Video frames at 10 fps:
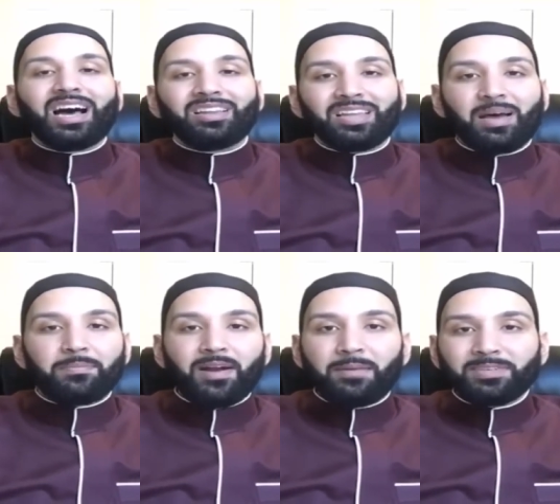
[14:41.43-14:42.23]
Allah
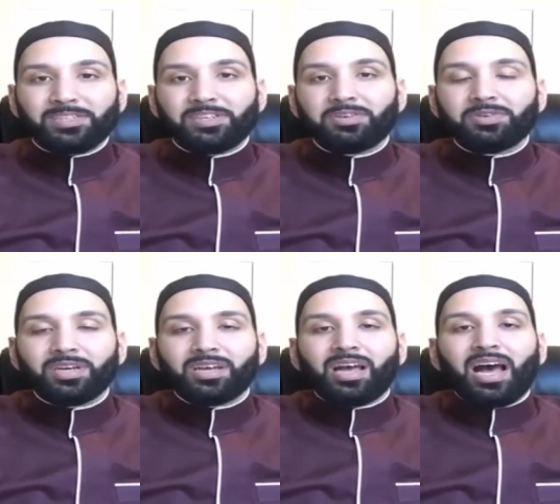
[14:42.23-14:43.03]
promised you,
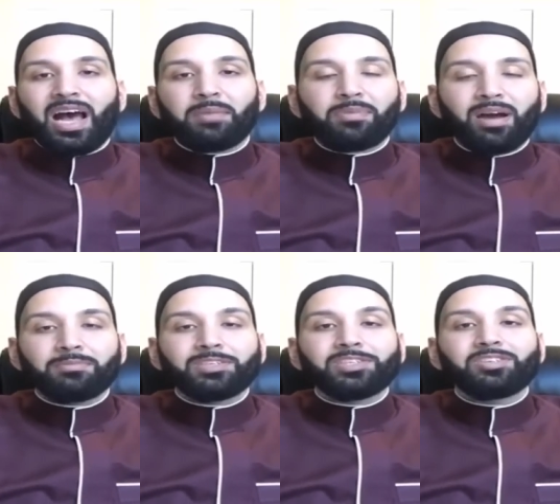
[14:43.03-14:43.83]
I
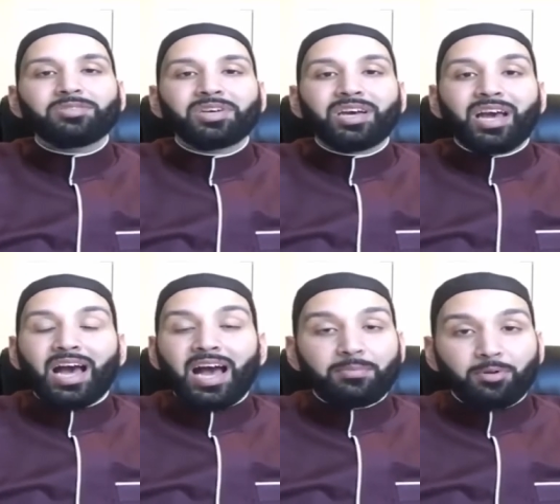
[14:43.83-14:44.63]
promised you,
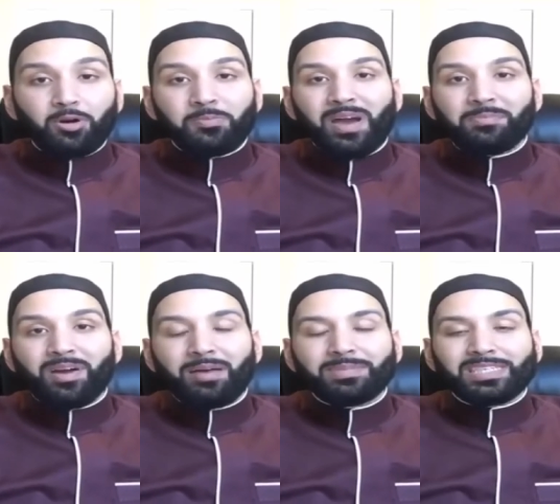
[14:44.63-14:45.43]
I broke my
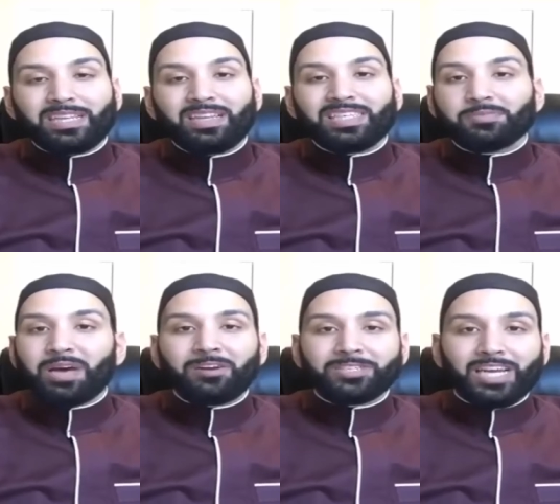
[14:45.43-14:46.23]
promise, Allah
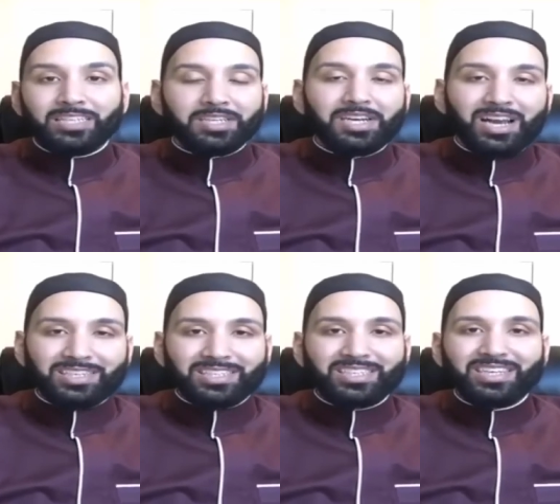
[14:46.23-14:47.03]
subhanahu wa ta'ala did
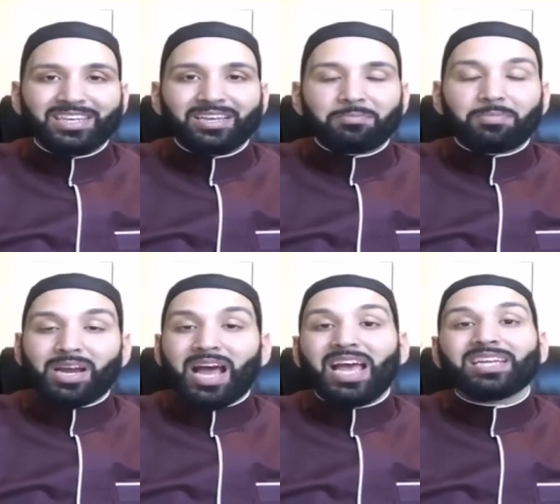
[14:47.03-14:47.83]
not.
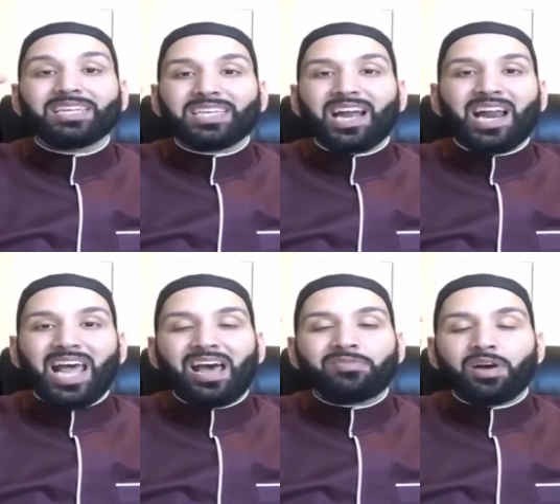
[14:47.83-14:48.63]
But I did not
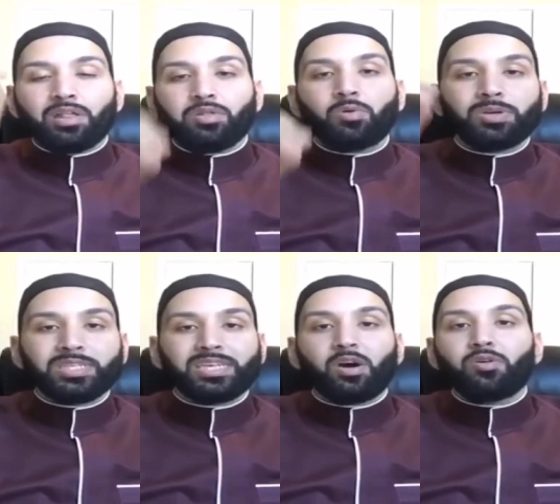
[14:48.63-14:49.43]
have
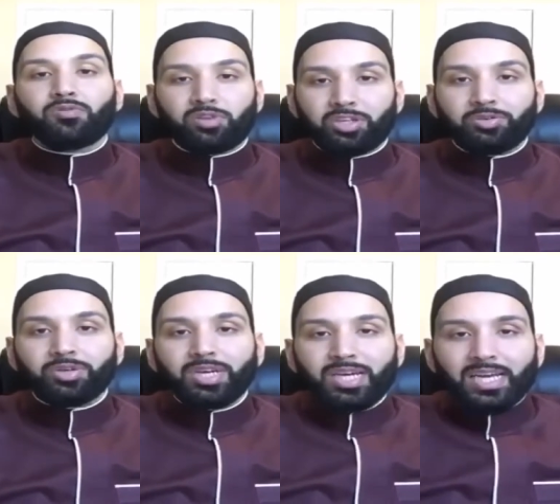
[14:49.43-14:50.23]
authority over
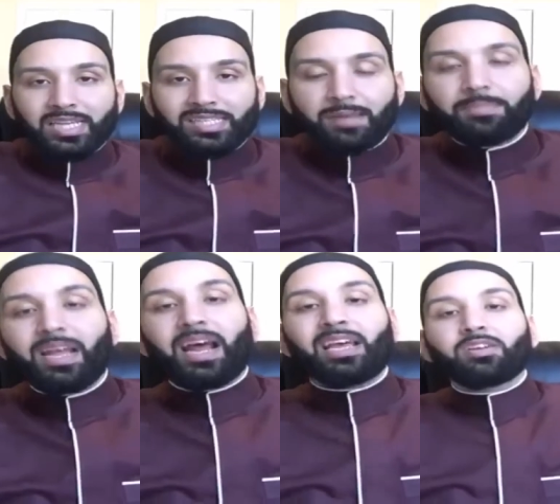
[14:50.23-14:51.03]
you except
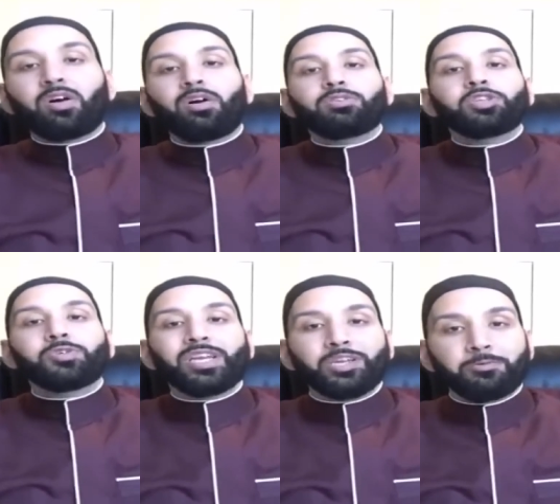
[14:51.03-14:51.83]
that I called
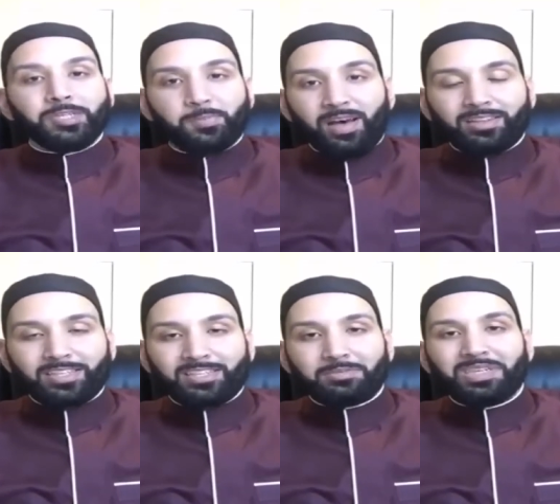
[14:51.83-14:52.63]
you and you
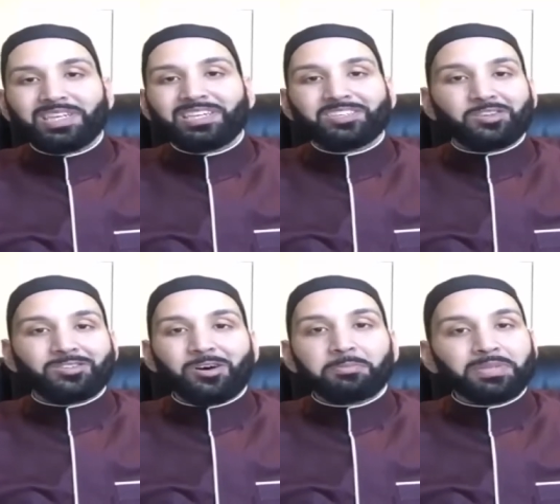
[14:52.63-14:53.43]
responded to me. So
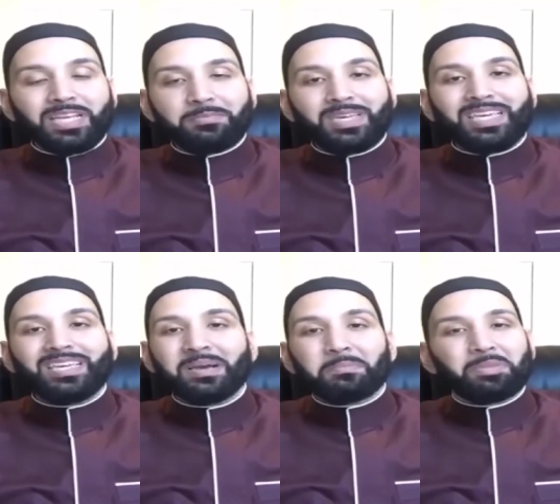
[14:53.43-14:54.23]
don't blame
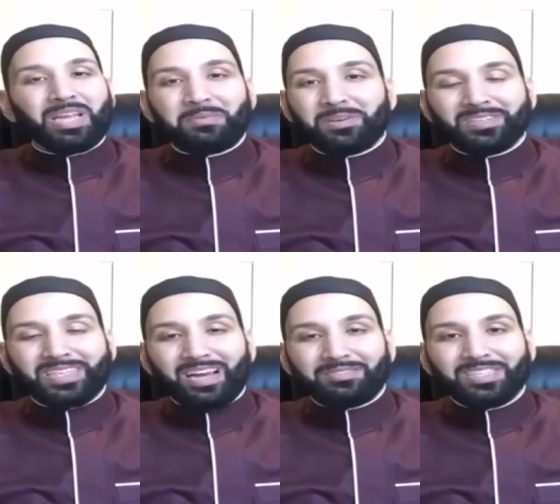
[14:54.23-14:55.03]
me, blame
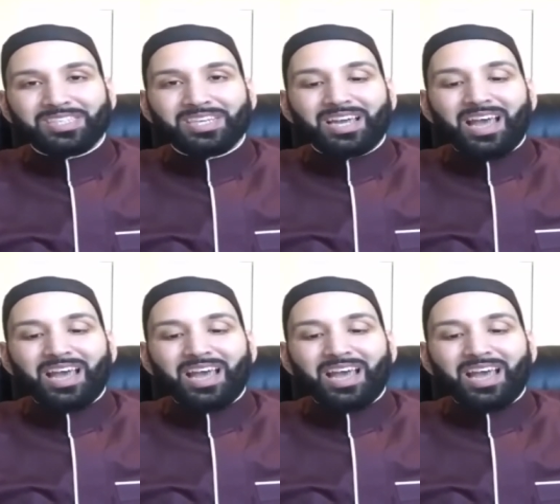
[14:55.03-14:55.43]
yourselves.